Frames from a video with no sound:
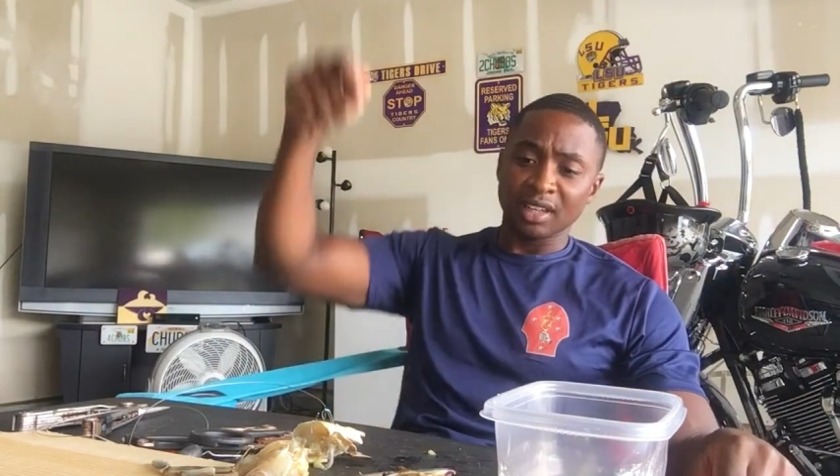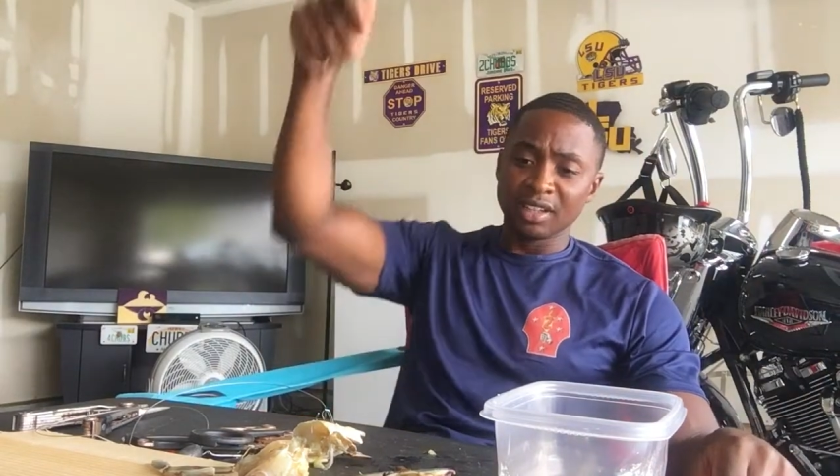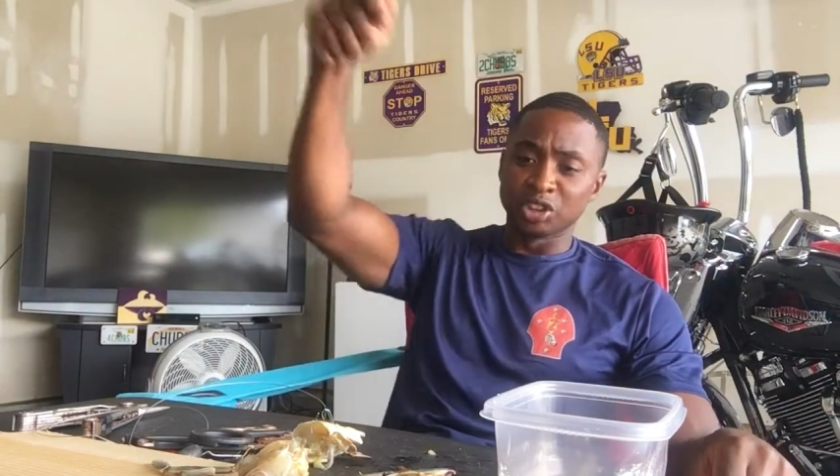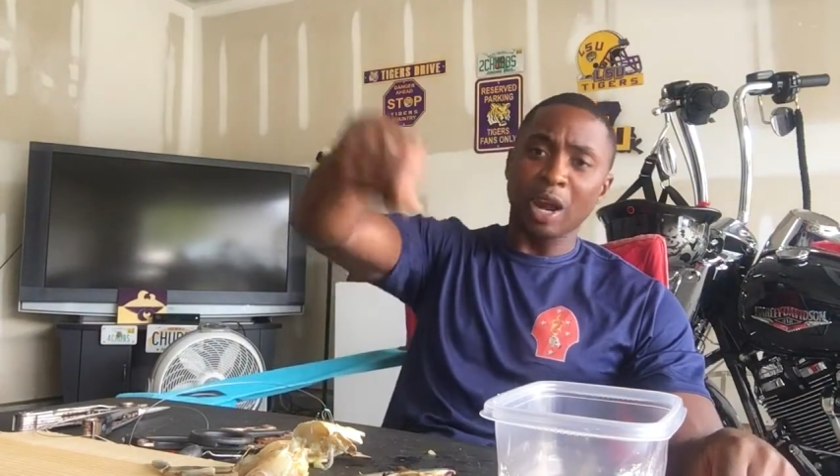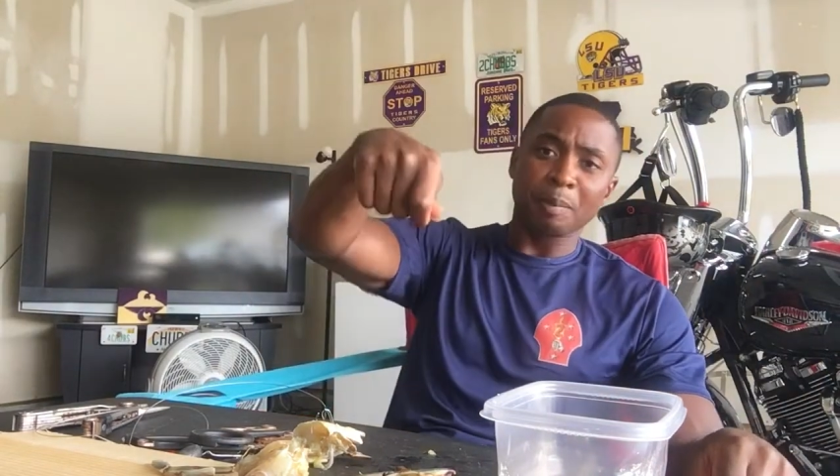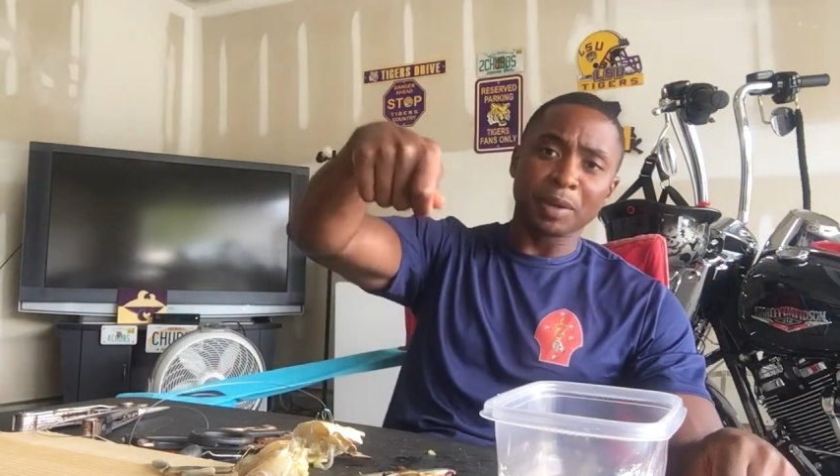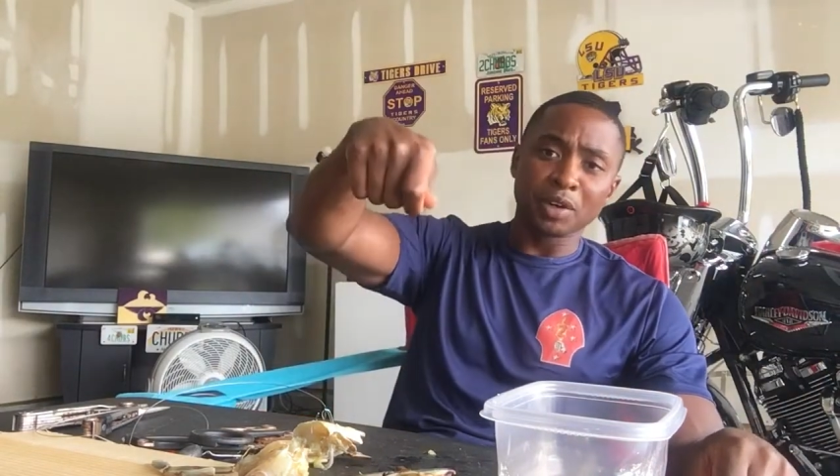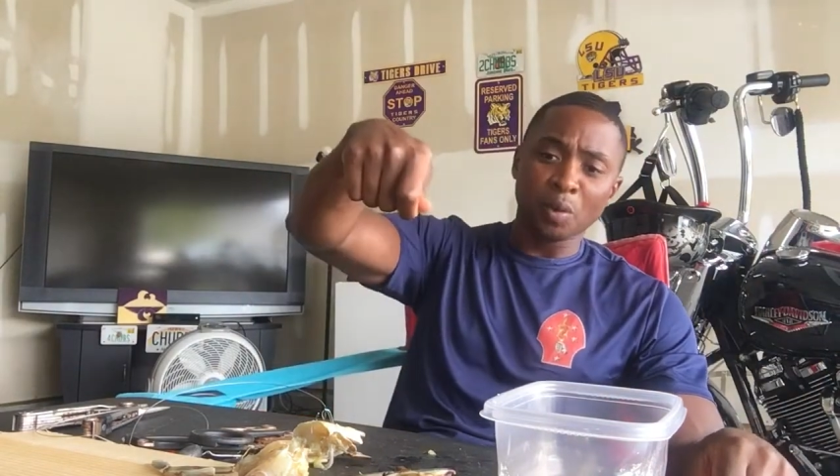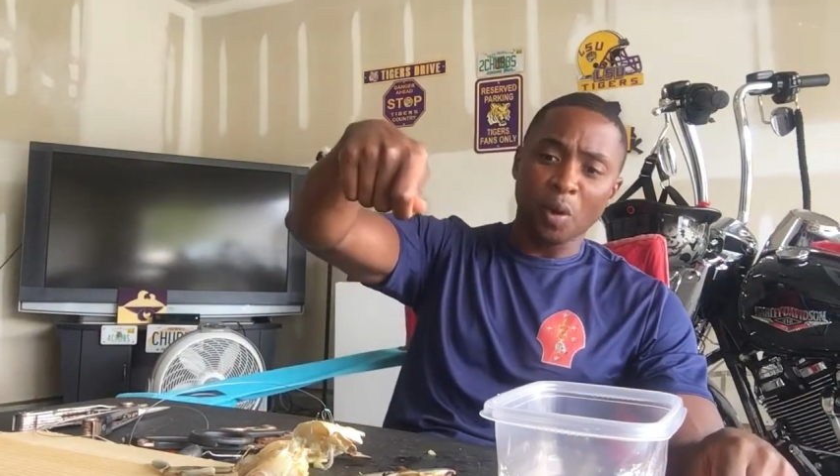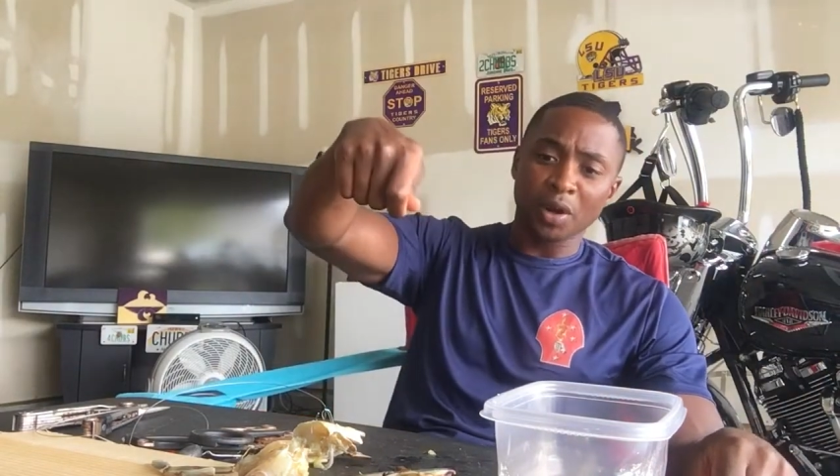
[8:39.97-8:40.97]
and drop it in
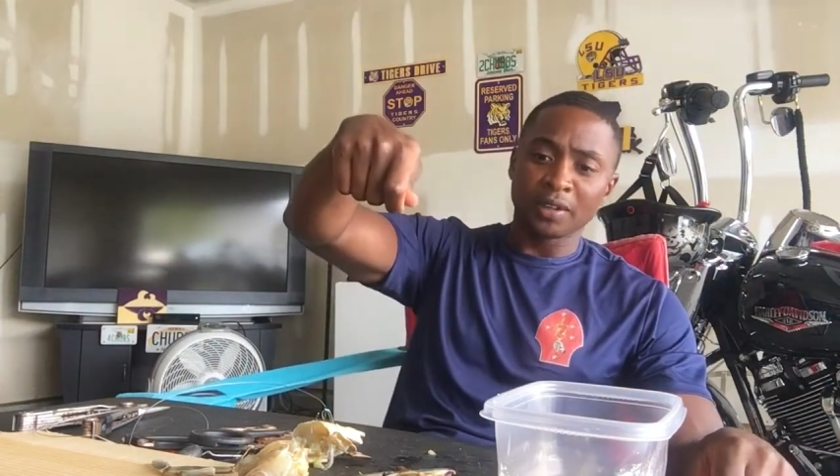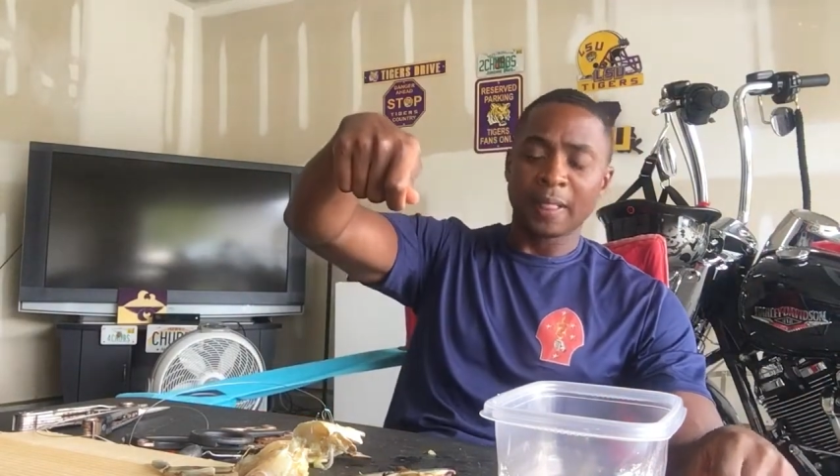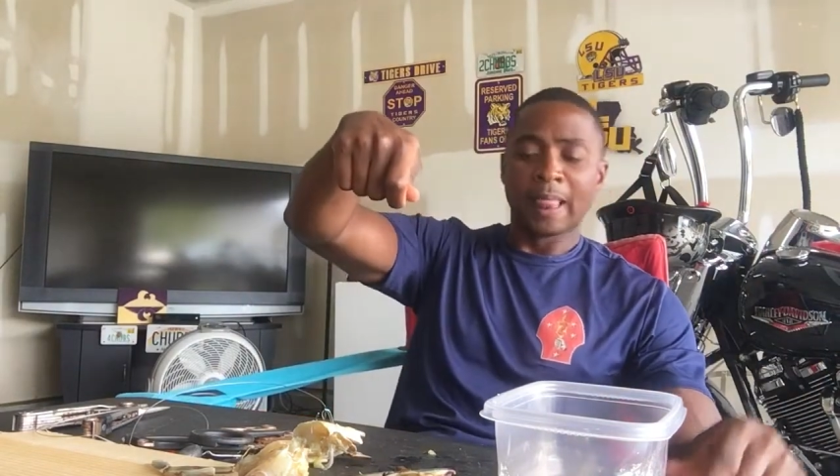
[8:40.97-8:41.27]
the water.